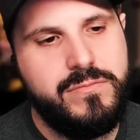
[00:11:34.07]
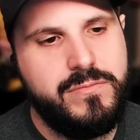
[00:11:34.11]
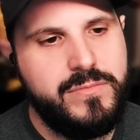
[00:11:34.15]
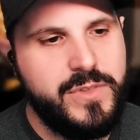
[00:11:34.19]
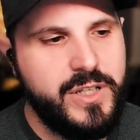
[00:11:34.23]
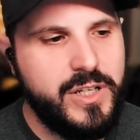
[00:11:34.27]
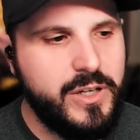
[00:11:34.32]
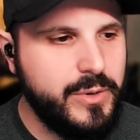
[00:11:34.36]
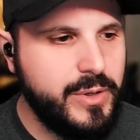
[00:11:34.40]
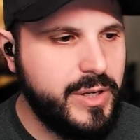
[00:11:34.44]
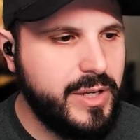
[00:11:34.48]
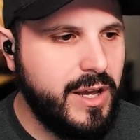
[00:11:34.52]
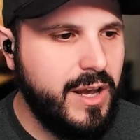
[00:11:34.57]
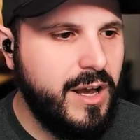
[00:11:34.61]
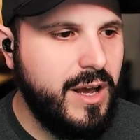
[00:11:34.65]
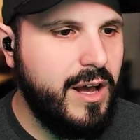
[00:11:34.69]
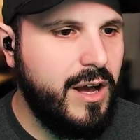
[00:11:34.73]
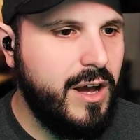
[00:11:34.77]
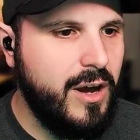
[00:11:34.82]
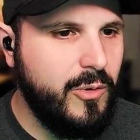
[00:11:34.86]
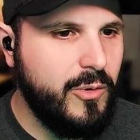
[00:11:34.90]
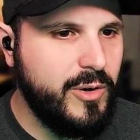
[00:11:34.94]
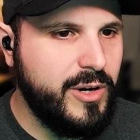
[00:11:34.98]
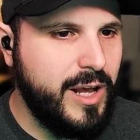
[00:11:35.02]
Here we
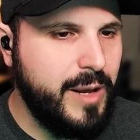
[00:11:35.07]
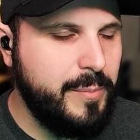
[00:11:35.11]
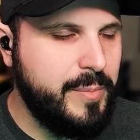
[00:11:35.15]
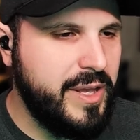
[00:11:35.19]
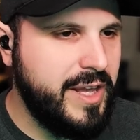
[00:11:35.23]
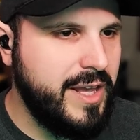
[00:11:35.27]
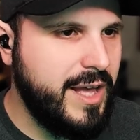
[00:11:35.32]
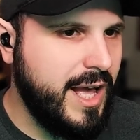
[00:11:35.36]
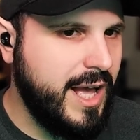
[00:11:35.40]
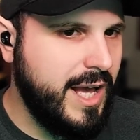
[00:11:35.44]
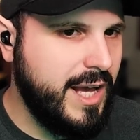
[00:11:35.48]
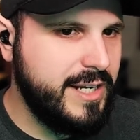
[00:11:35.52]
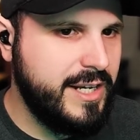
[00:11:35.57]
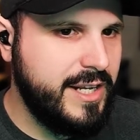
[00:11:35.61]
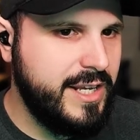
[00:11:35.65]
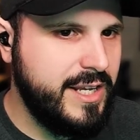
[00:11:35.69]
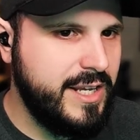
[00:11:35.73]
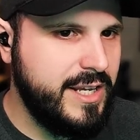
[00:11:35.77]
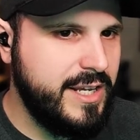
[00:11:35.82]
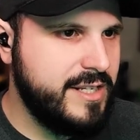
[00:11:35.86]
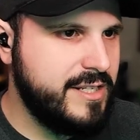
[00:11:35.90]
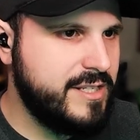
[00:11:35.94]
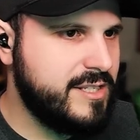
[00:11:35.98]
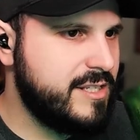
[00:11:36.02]
go, we're not being
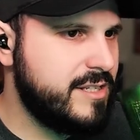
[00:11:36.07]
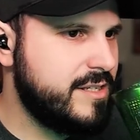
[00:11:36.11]
honest.